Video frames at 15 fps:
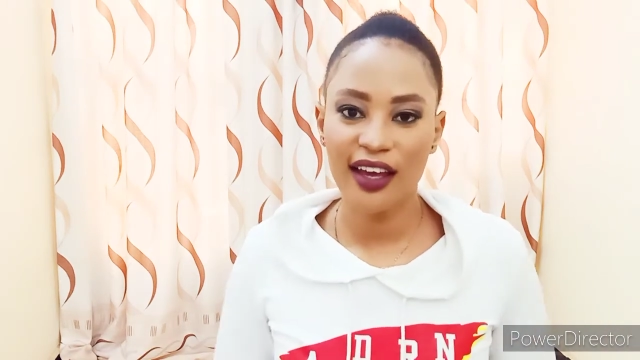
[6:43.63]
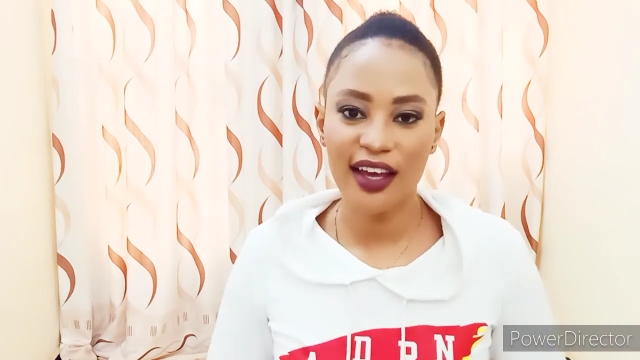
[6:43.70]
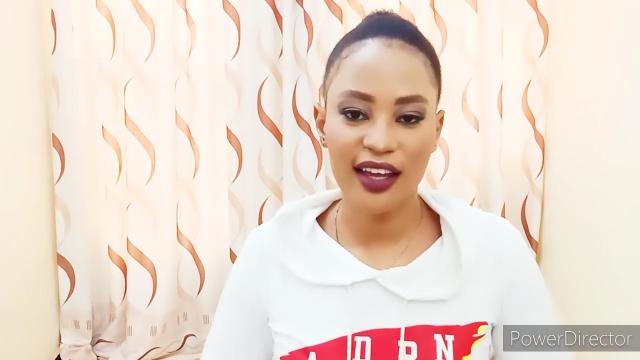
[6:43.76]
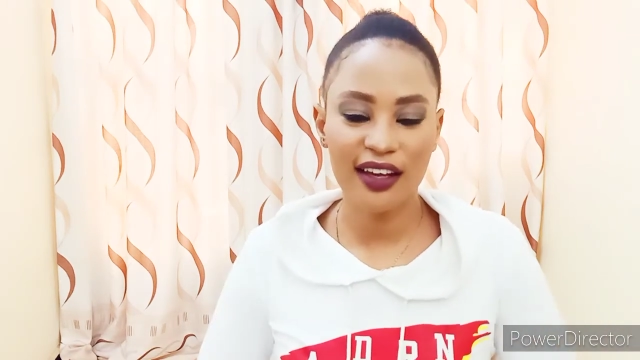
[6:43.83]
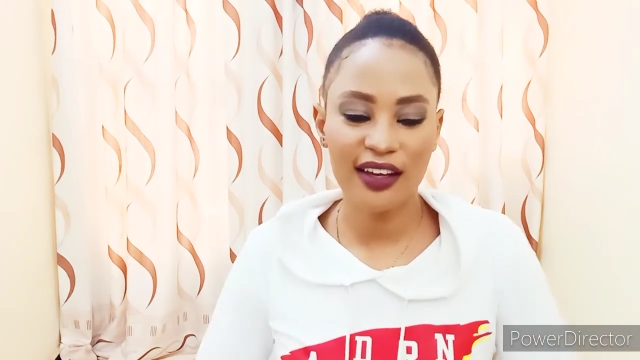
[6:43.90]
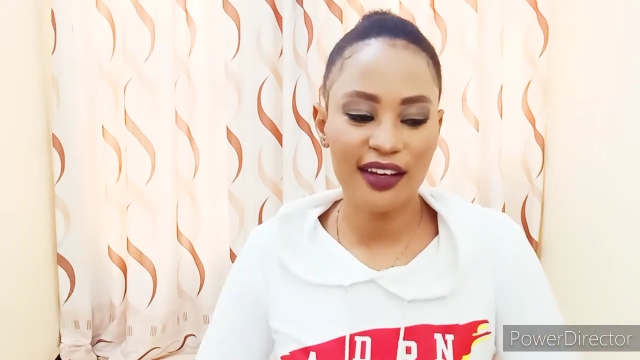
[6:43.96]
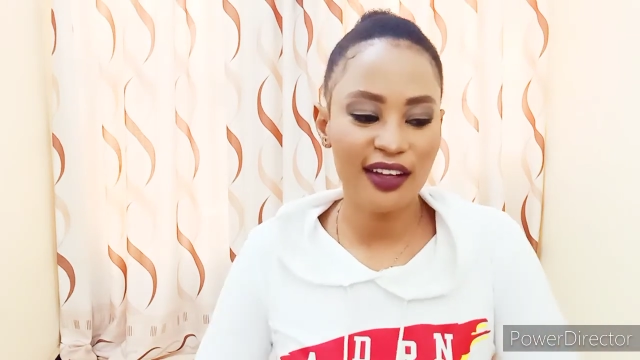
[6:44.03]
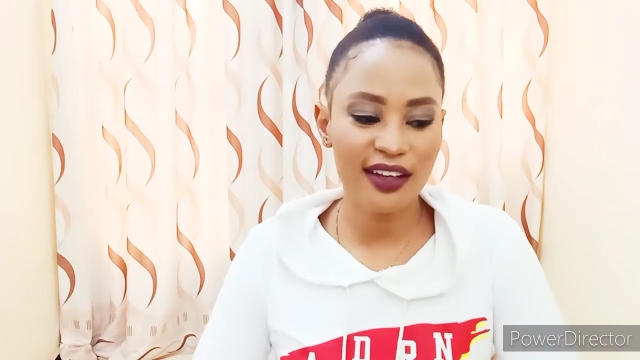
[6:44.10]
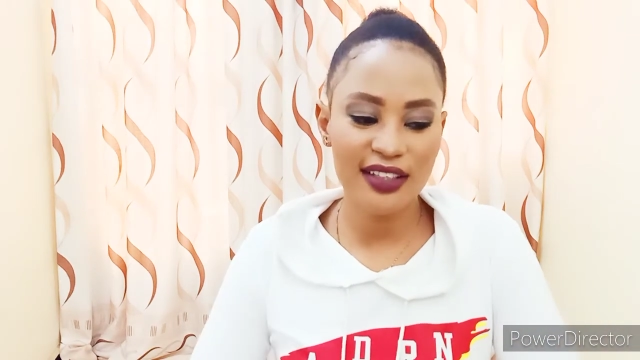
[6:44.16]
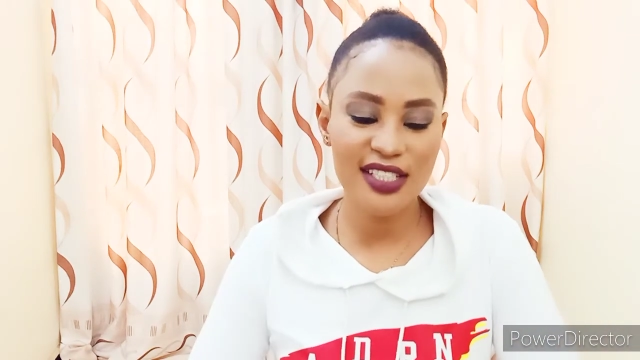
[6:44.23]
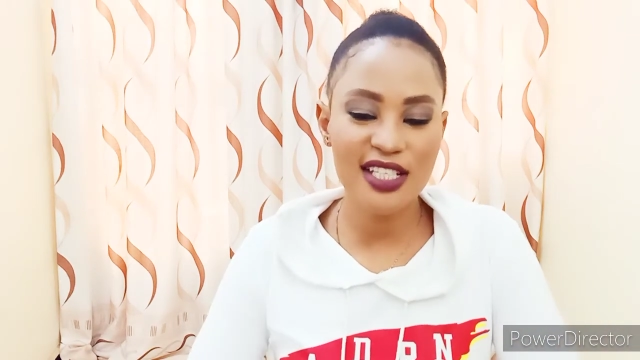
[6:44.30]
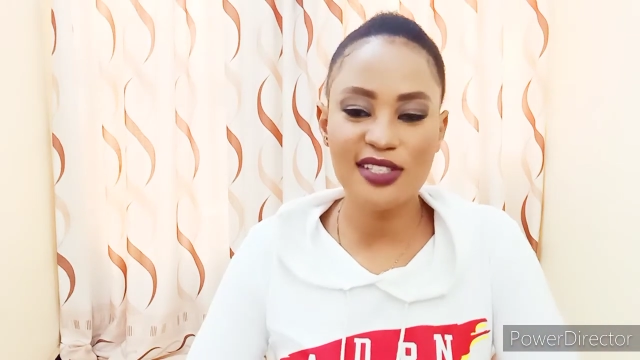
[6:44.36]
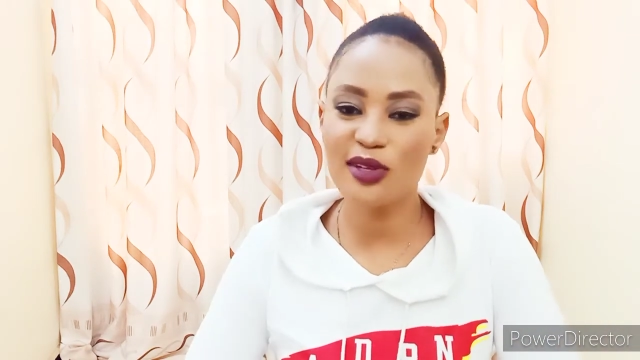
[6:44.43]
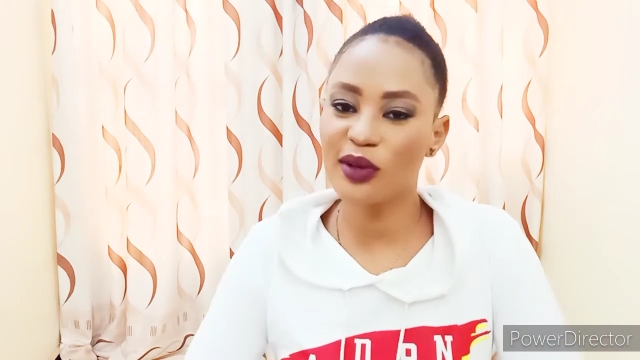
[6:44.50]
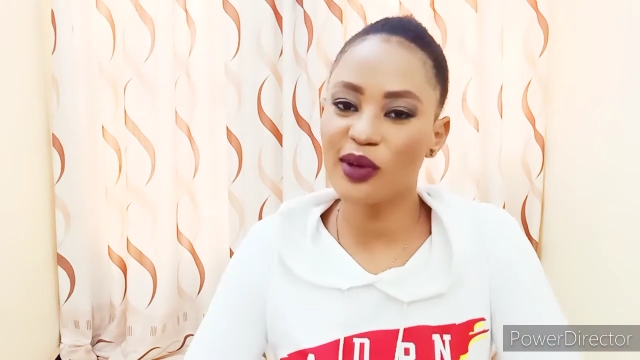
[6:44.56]
And
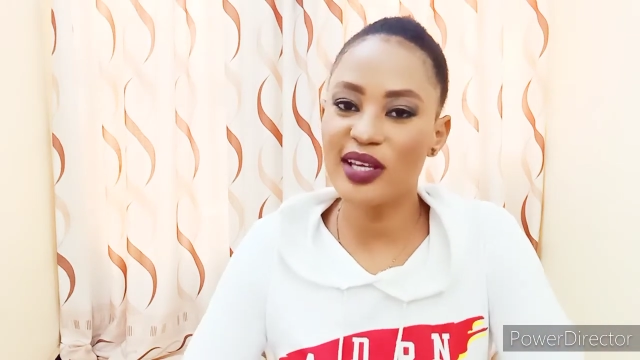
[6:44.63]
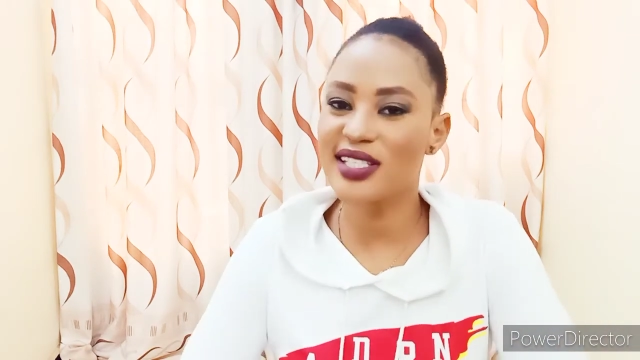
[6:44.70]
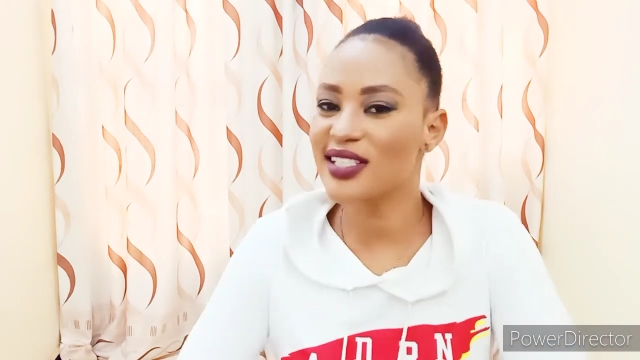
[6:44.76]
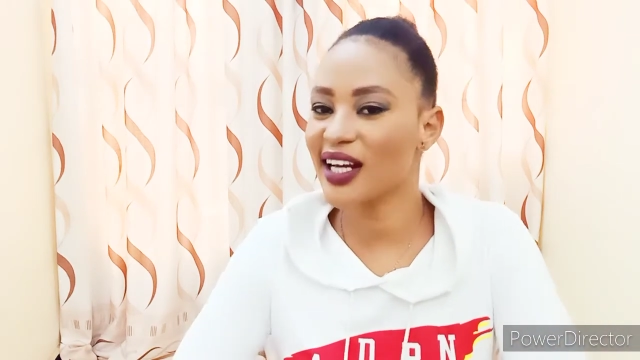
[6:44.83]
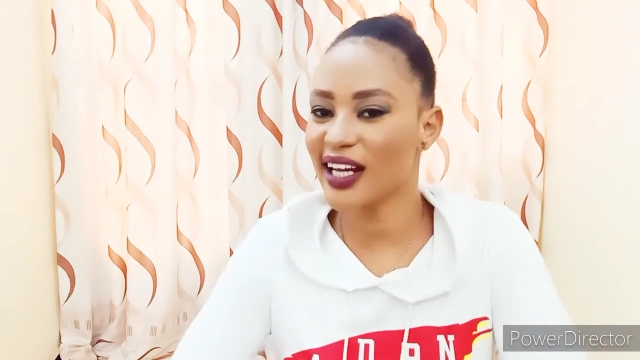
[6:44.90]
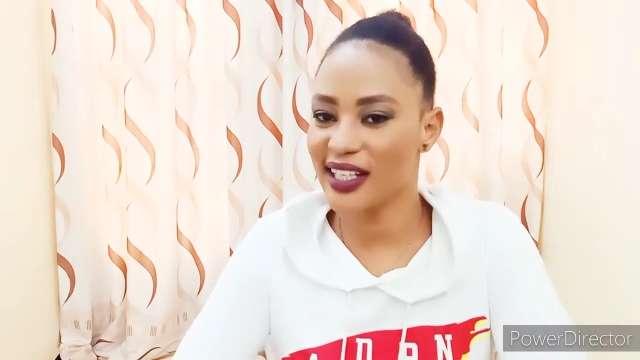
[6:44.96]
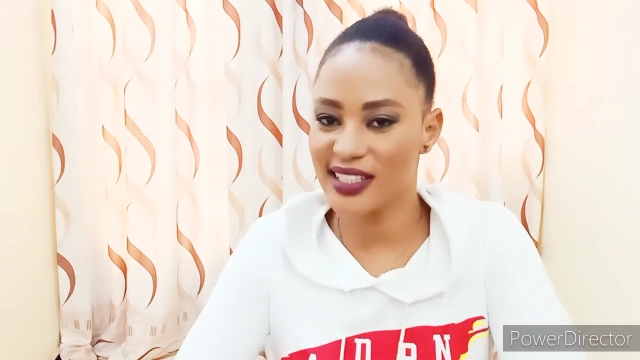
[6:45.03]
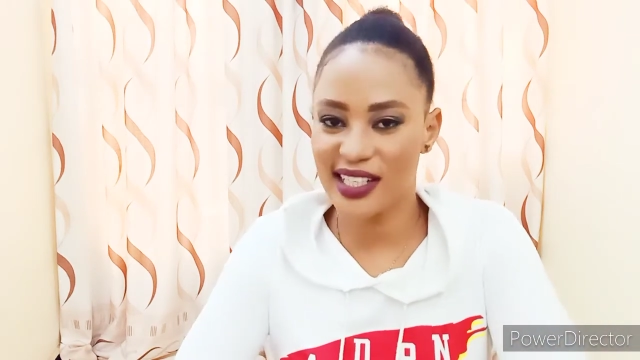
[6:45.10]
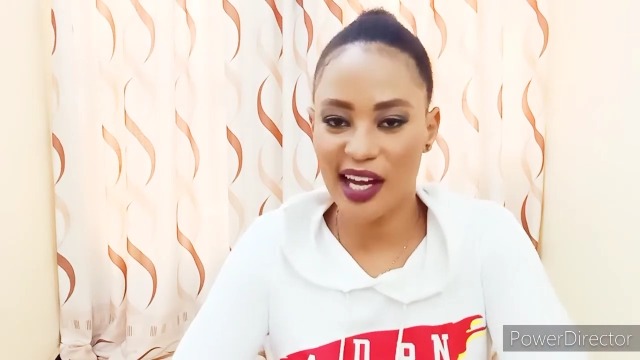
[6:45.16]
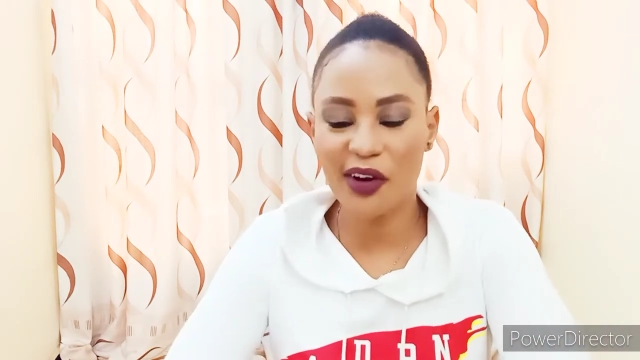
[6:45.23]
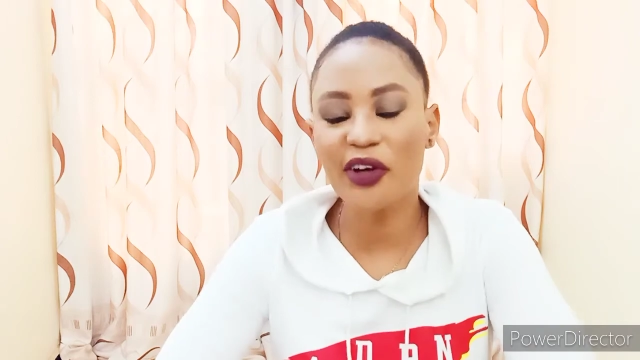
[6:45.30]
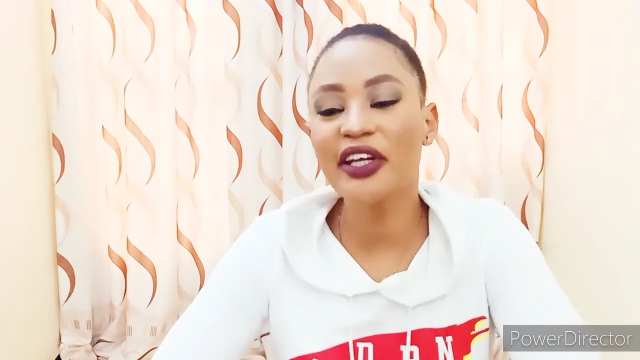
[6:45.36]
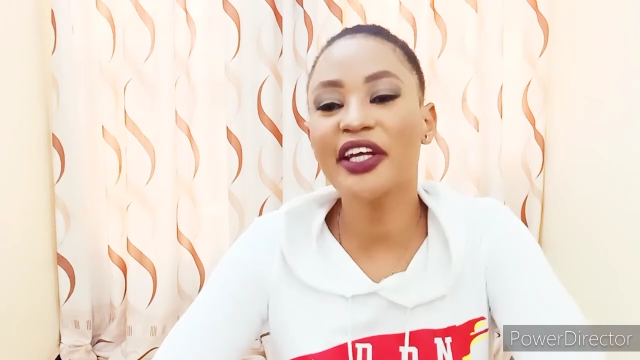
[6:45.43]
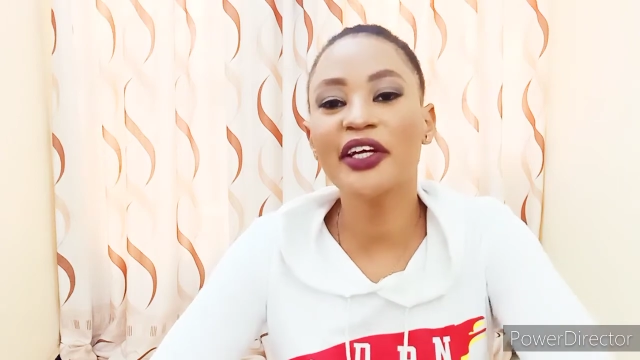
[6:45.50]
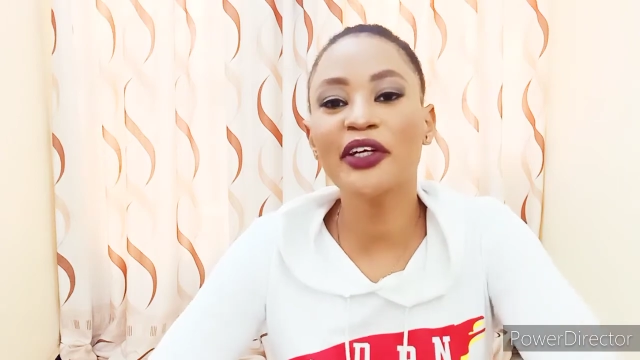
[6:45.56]
she's always right
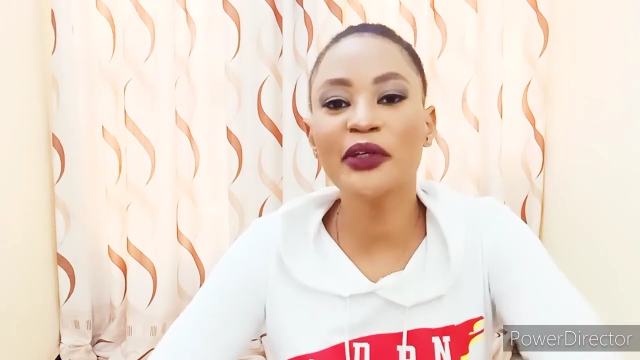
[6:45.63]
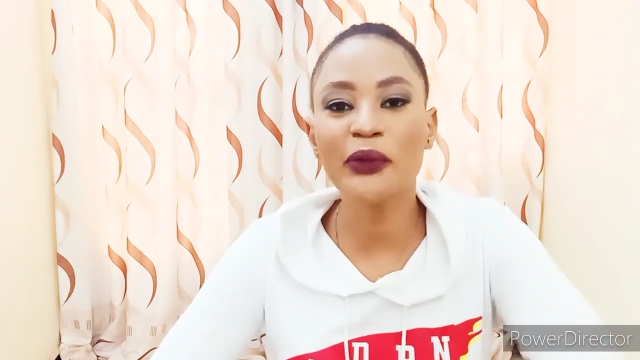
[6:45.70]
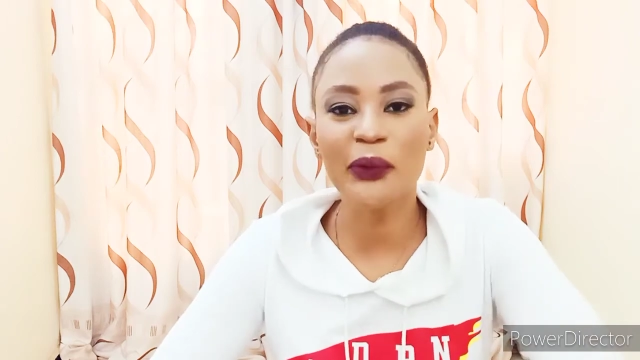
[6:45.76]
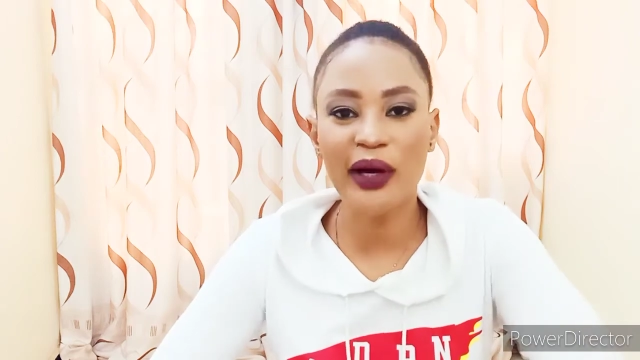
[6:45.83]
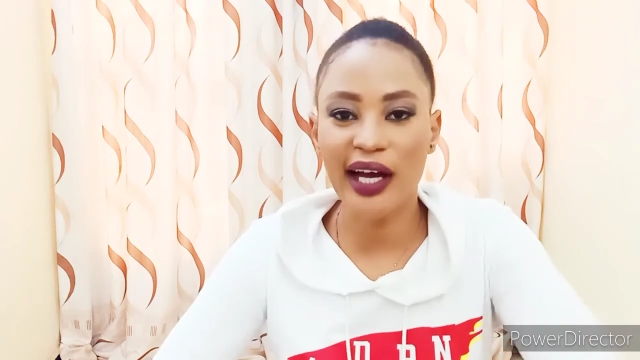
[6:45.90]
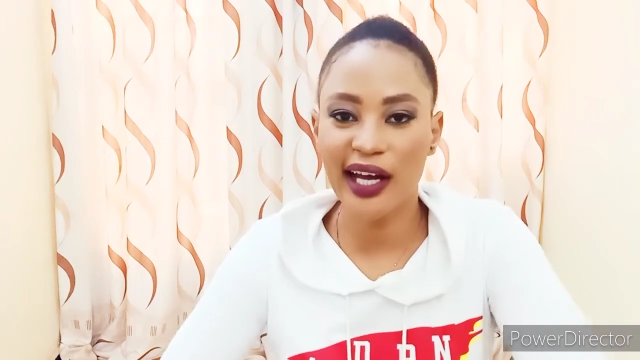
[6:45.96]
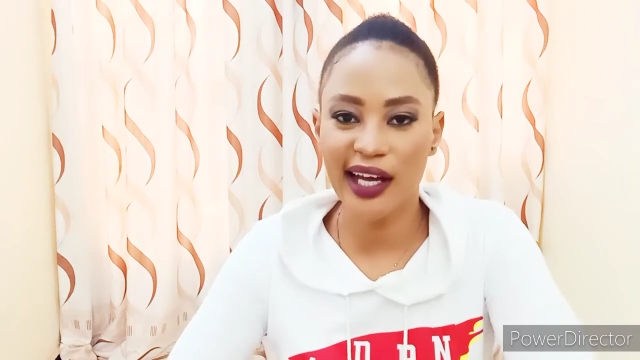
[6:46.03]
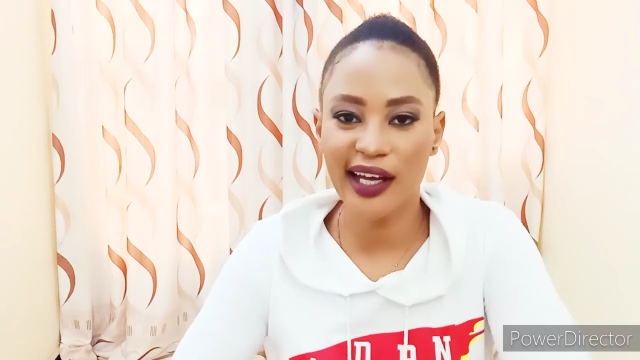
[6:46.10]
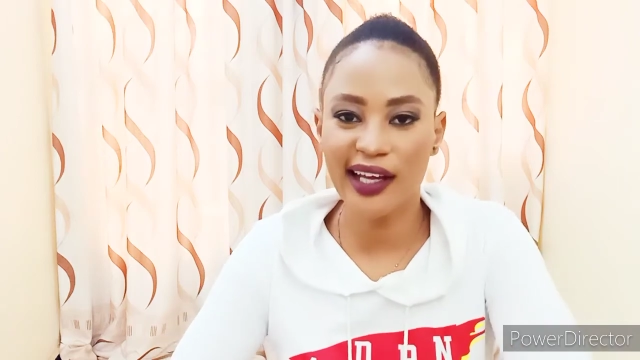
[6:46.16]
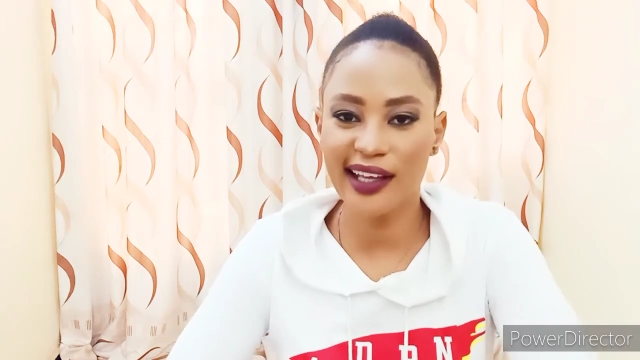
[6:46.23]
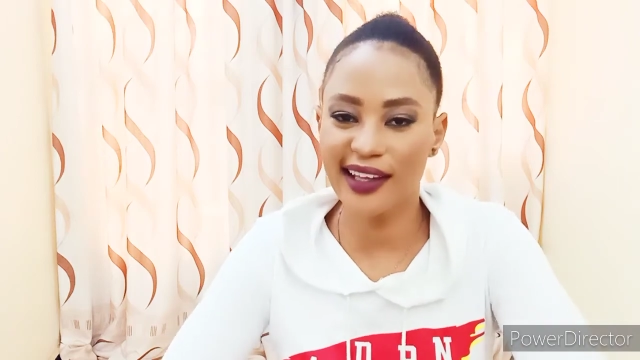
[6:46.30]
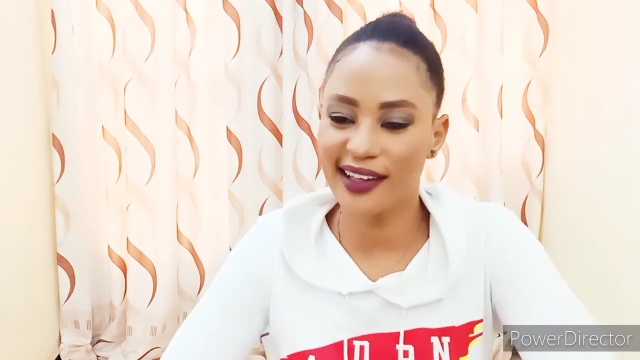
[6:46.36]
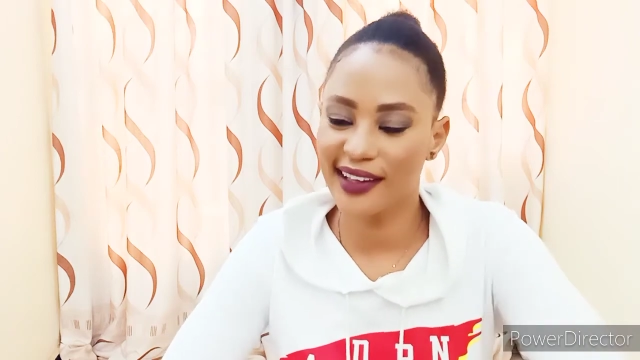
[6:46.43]
according to her.